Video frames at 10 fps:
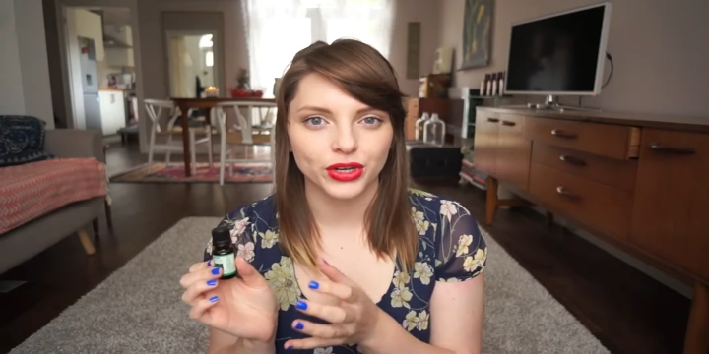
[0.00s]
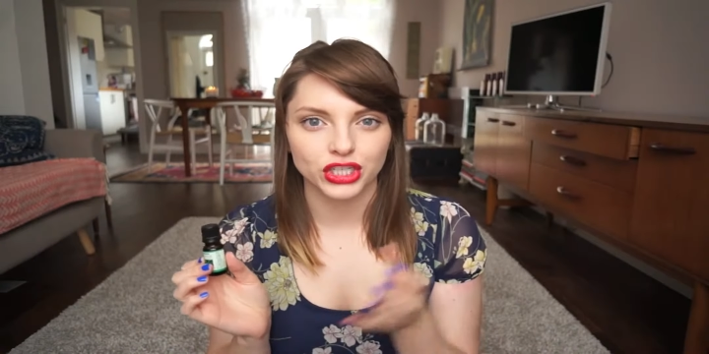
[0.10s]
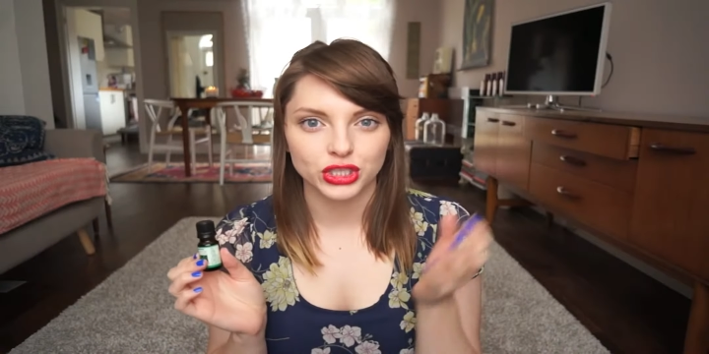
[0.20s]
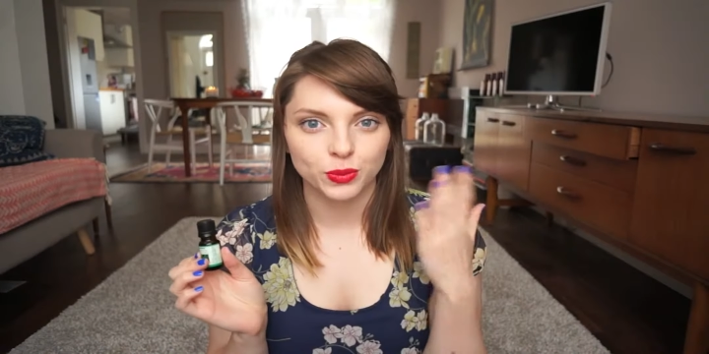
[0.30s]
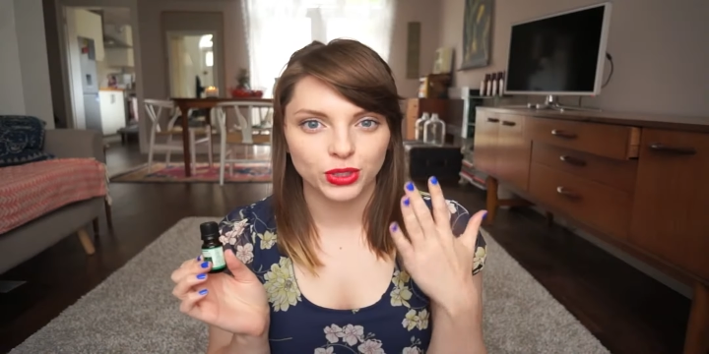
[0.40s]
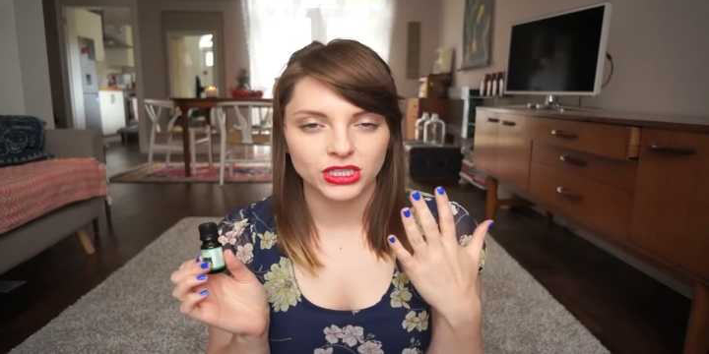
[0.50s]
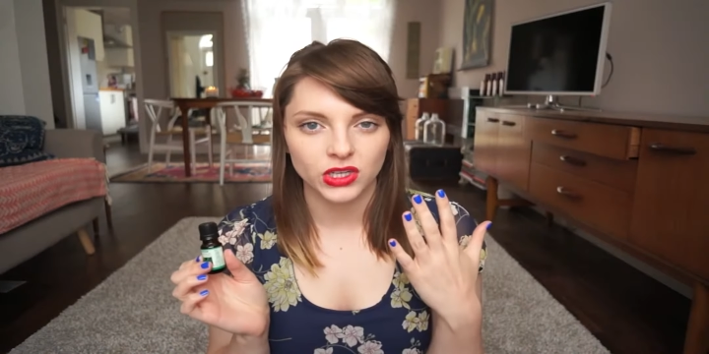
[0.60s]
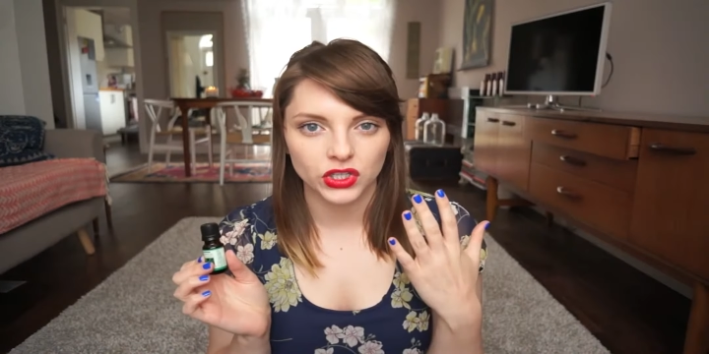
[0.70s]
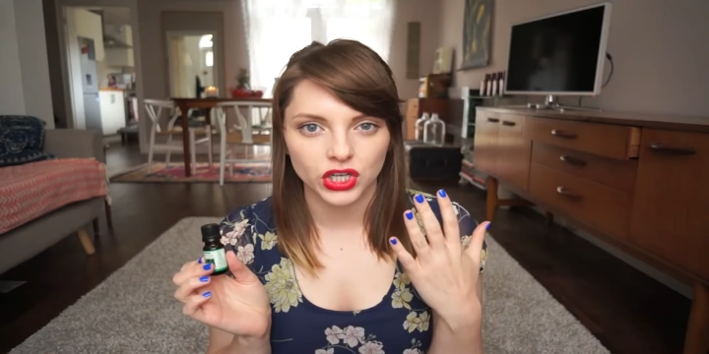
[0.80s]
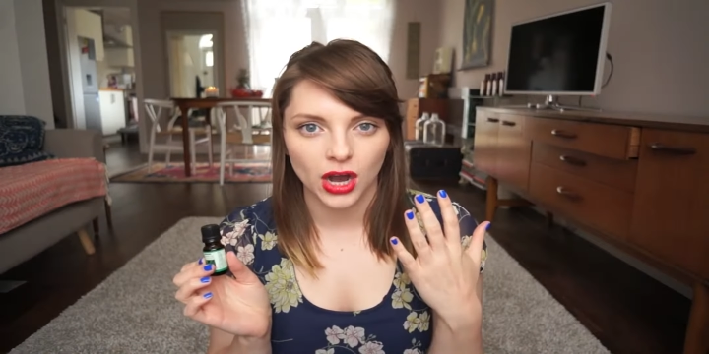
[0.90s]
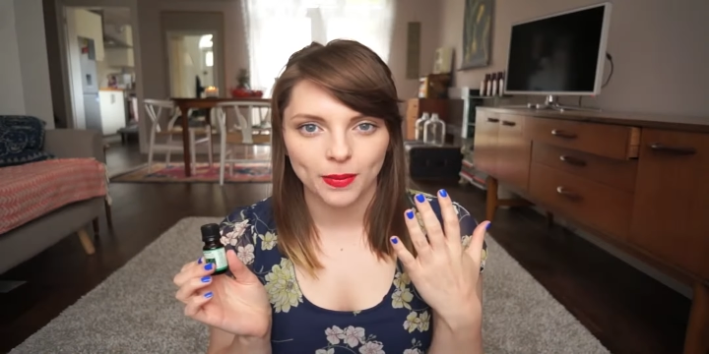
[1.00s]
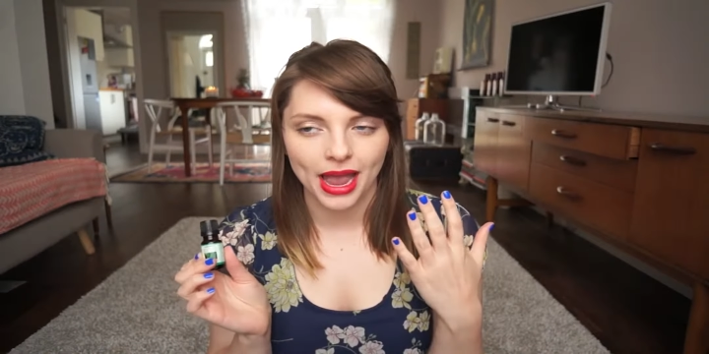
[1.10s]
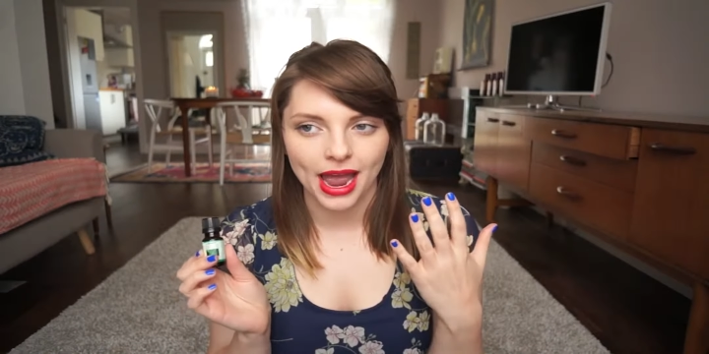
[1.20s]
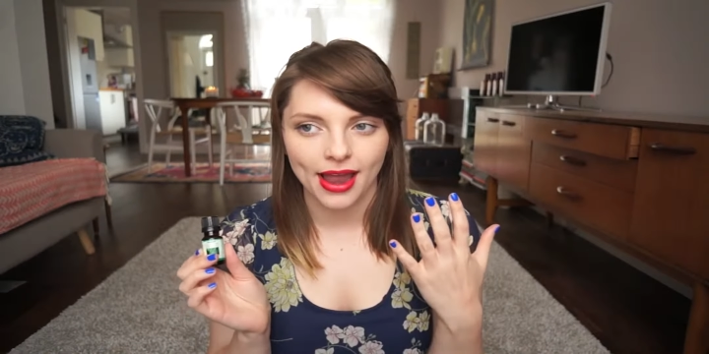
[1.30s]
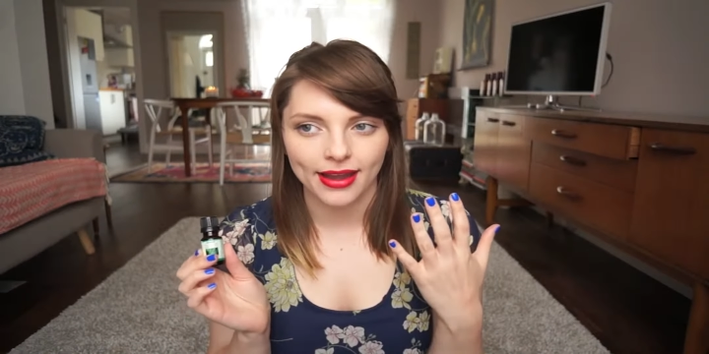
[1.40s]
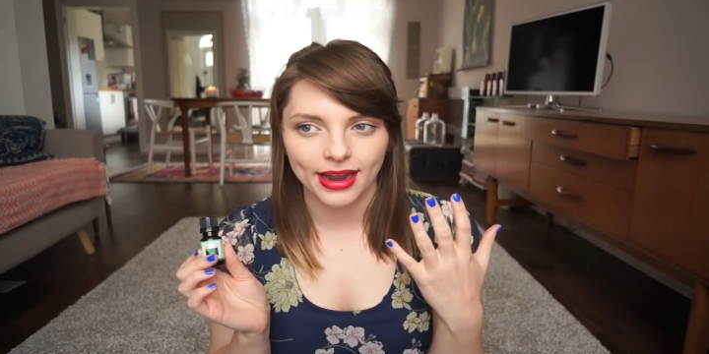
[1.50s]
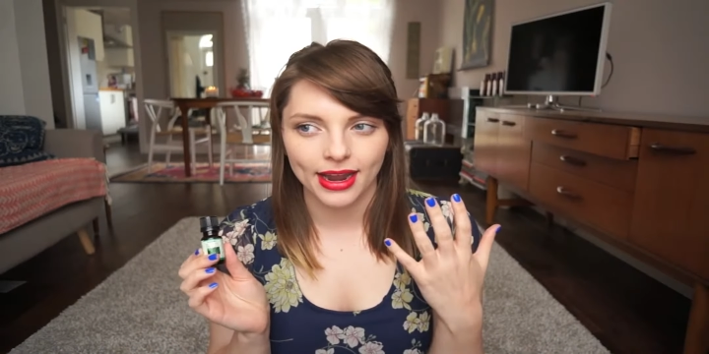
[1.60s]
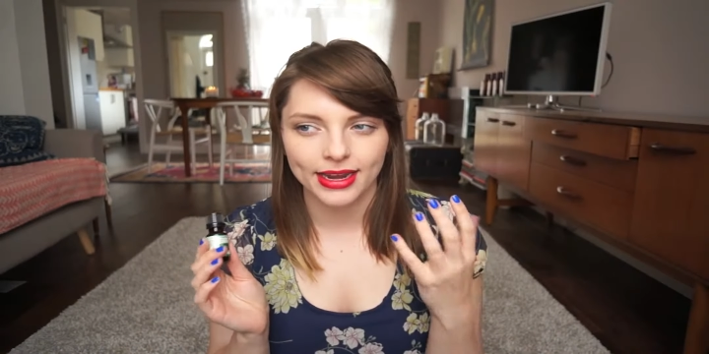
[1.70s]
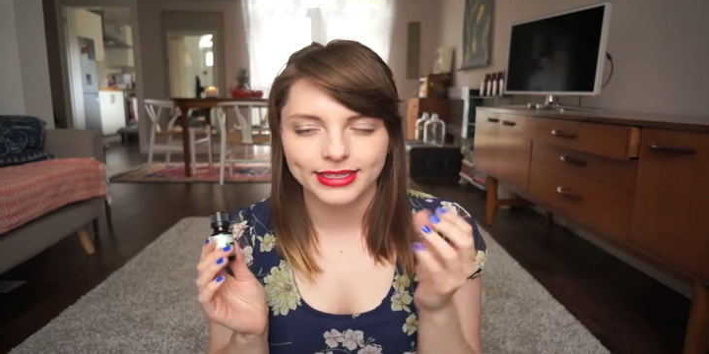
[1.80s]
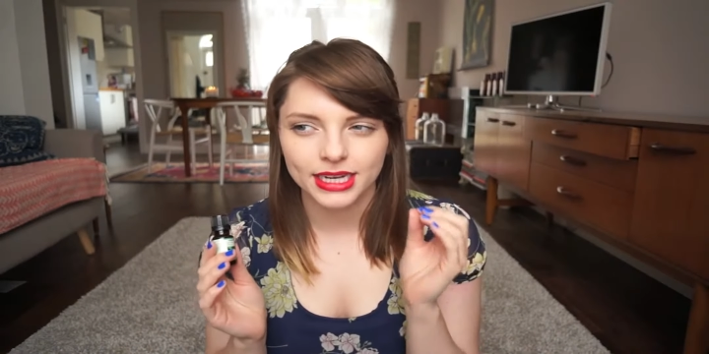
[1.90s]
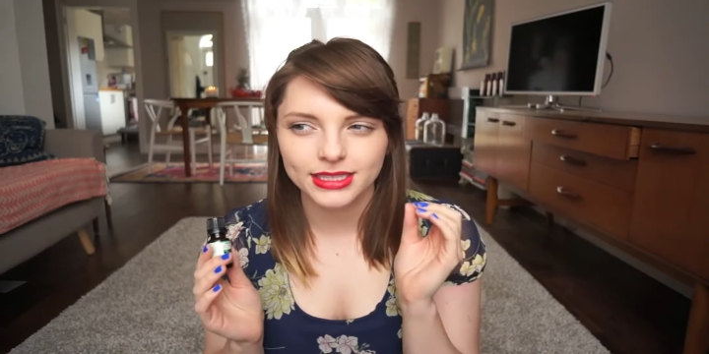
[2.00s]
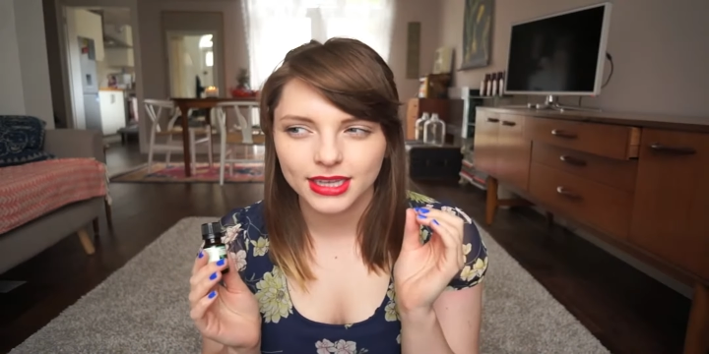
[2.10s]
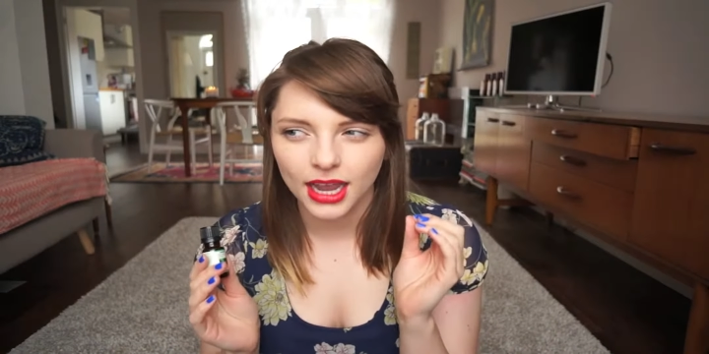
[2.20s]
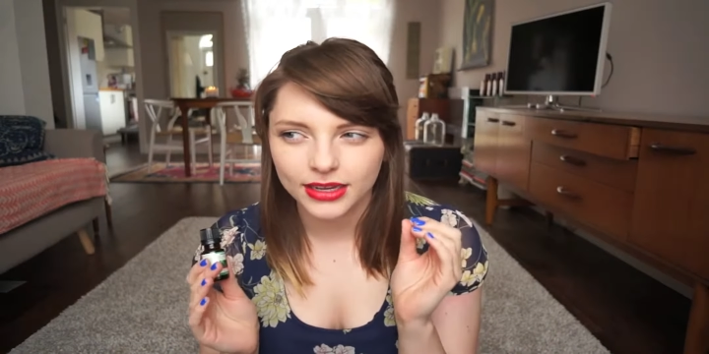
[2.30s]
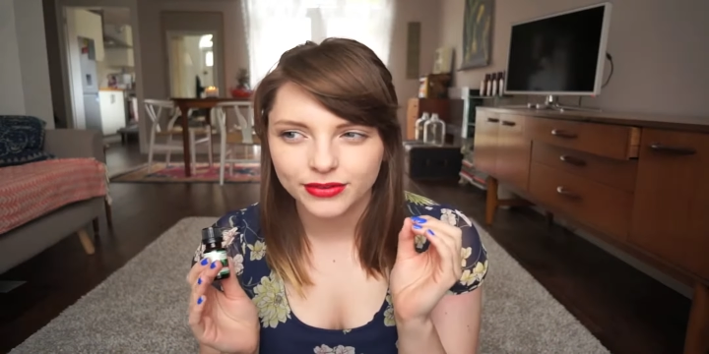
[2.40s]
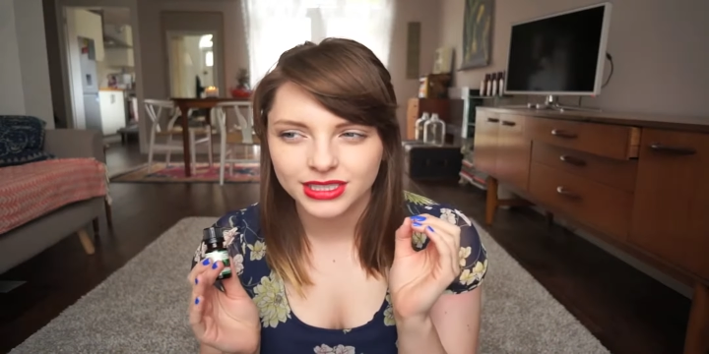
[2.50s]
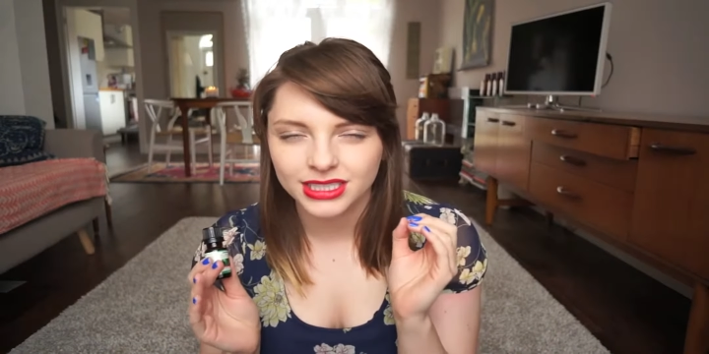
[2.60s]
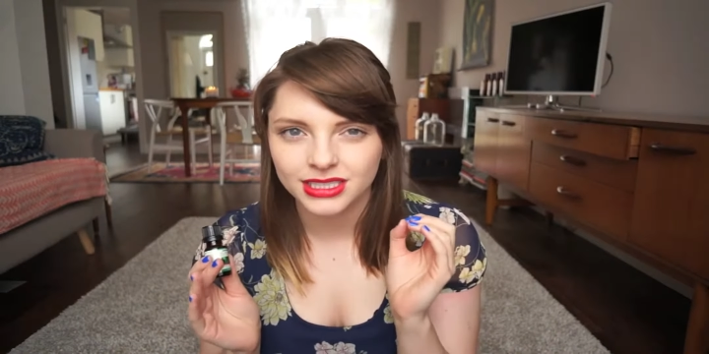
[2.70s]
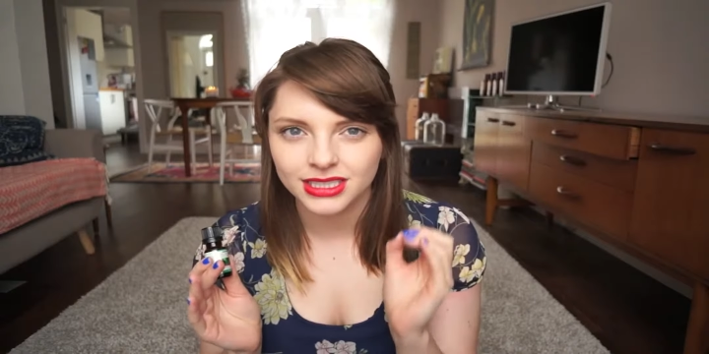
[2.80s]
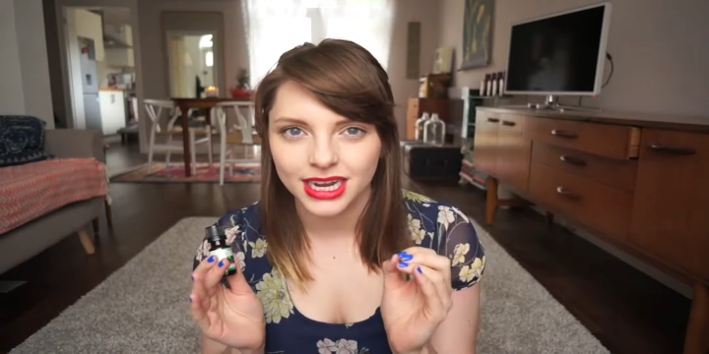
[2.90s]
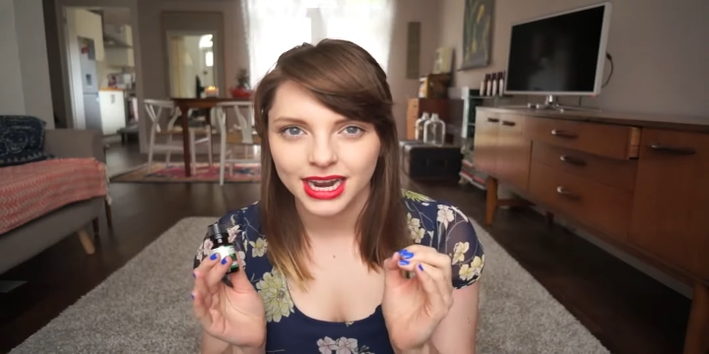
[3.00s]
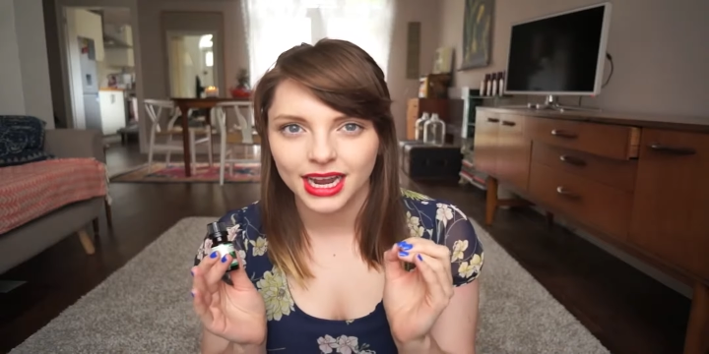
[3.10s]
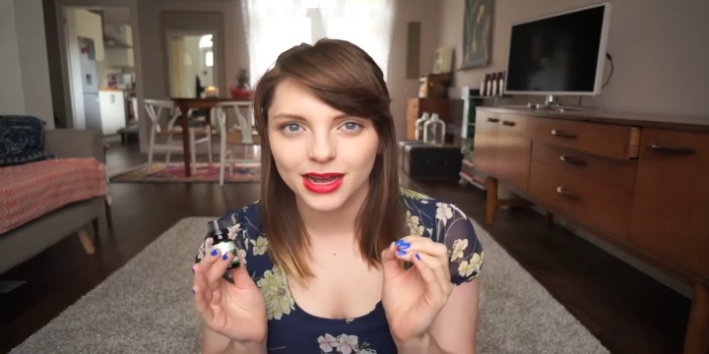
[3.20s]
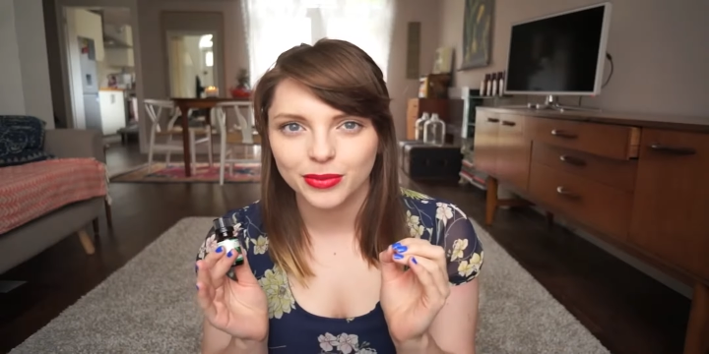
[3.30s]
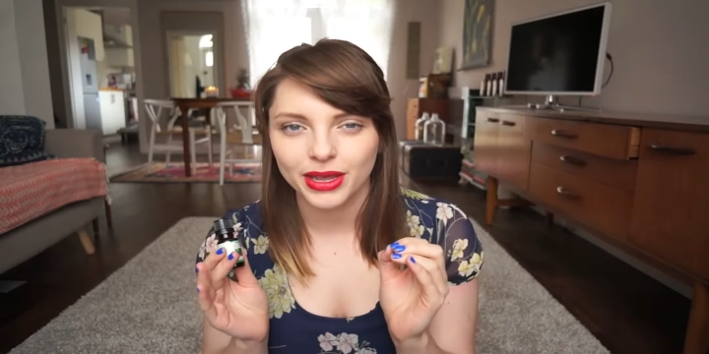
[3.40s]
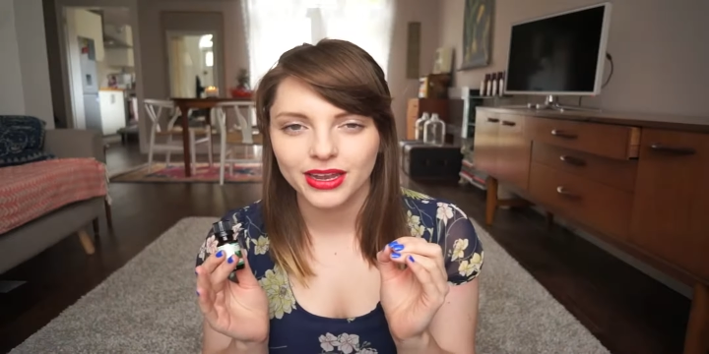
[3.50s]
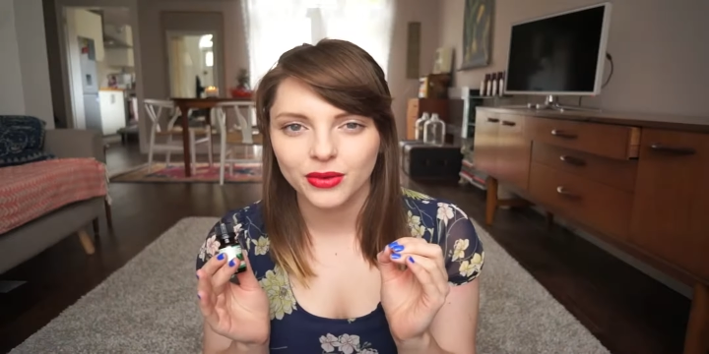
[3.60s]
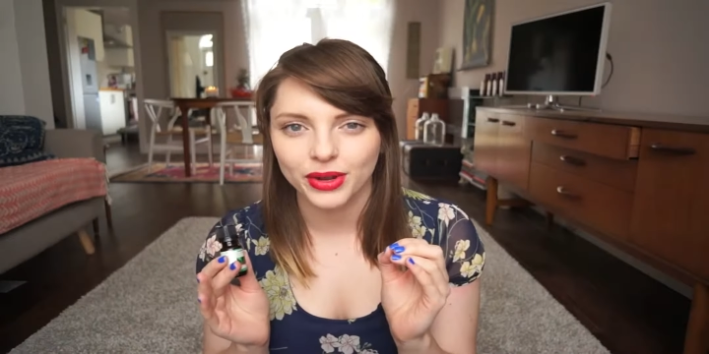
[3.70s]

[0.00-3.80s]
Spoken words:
you can just put this on top, and it does kind of sting a bit,